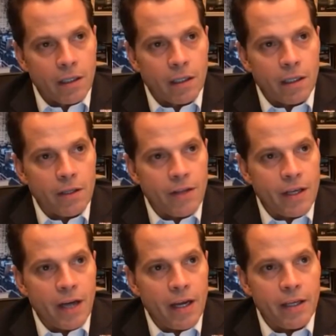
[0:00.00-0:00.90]

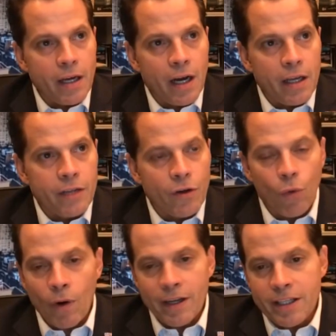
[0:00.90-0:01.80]
then I
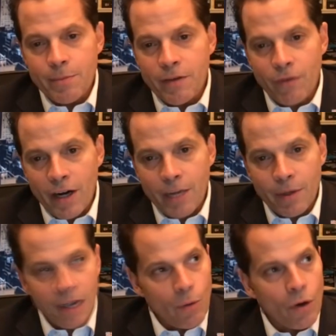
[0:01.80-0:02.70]
don't want it to be for
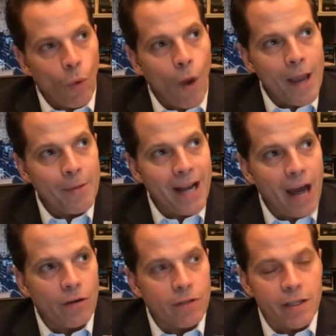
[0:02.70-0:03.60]
anybody. I want to wipe it
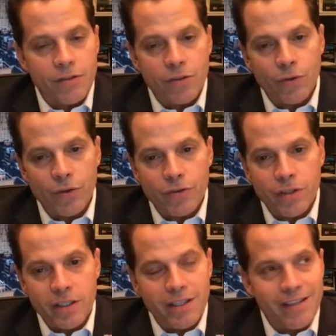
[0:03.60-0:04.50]
out. And so there's
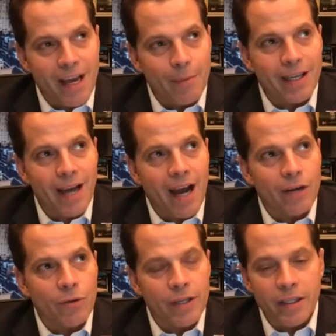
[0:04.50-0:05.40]
in
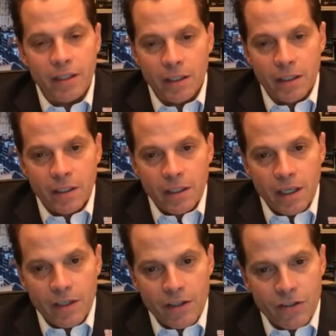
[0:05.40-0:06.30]
demagoguery
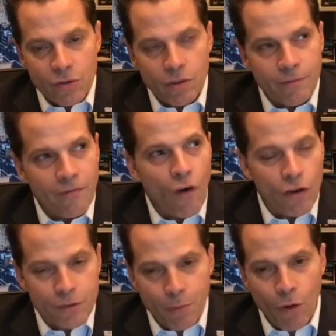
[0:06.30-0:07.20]
and this sort of
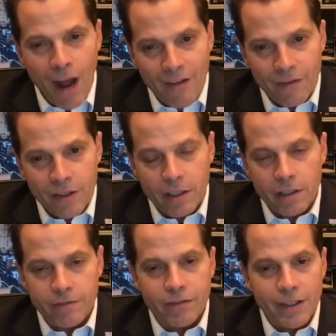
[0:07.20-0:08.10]
false prophet
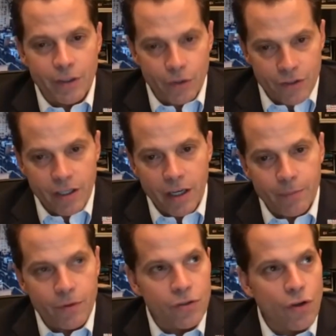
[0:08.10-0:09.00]
of
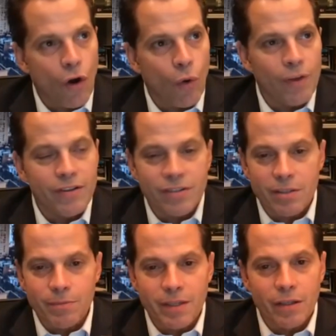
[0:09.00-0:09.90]
leadership, there's always
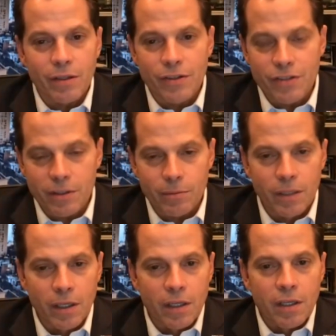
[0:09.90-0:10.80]
some
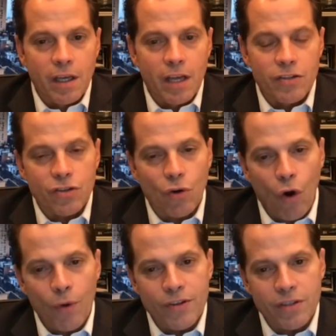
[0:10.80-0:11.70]
nihilism and so
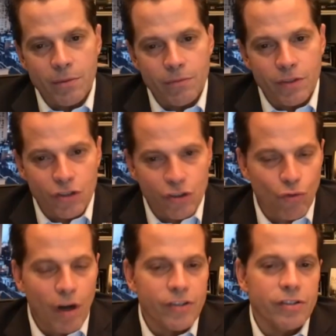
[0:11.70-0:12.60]
always some
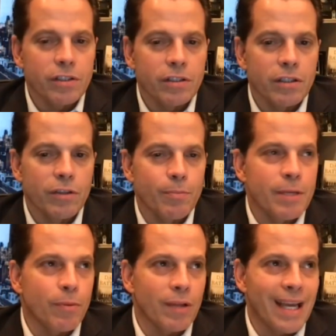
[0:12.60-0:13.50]
destruction. You know, the
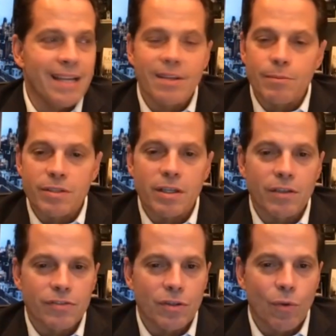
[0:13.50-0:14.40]
people hate
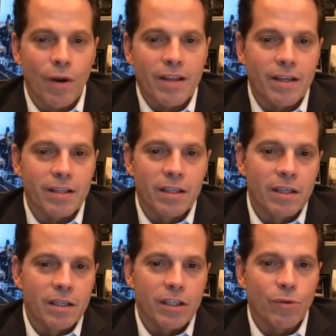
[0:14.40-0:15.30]
themselves in a way that
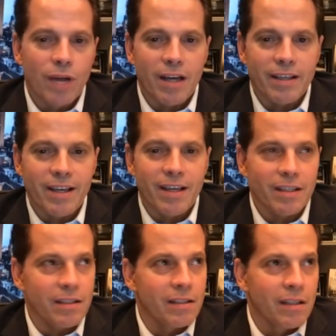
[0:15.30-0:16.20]
you and I
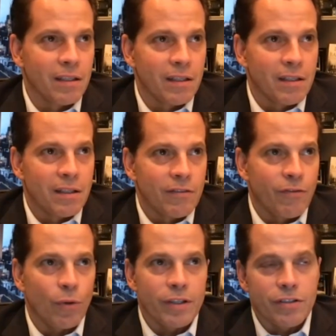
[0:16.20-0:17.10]
can't
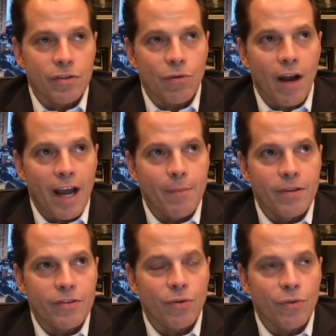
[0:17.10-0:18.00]
fully describe.
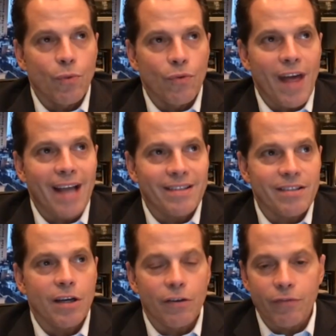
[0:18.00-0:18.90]
And so that
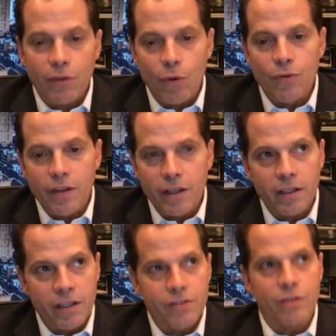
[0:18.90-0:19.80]
self-loathing,
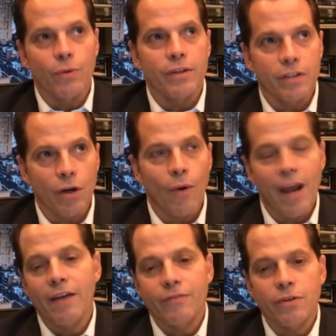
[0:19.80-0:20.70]
he's going to go
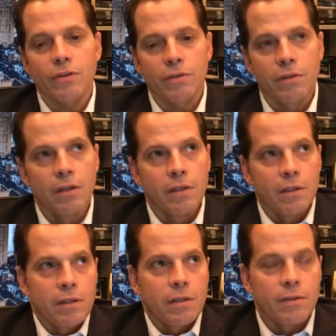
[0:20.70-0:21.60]
after
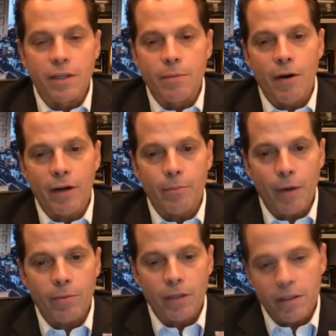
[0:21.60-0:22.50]
the American
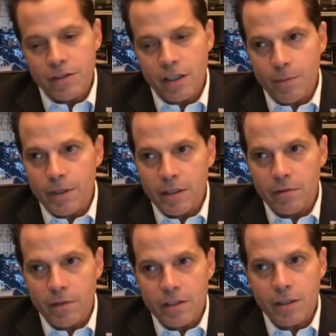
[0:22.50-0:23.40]
public. It's going
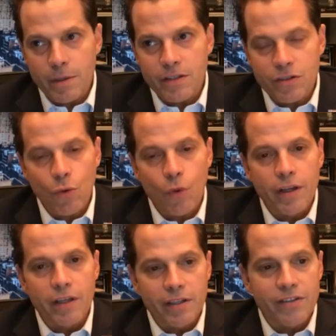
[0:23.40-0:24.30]
to be a
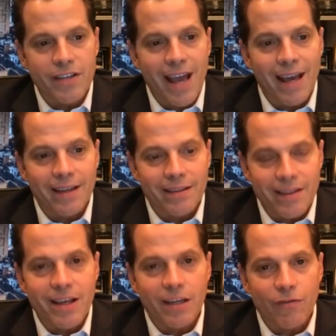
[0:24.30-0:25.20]
sordid and sad
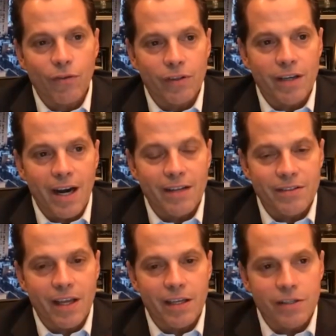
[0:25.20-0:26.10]
thing for the United
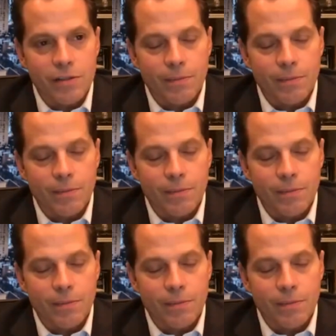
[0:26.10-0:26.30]
States.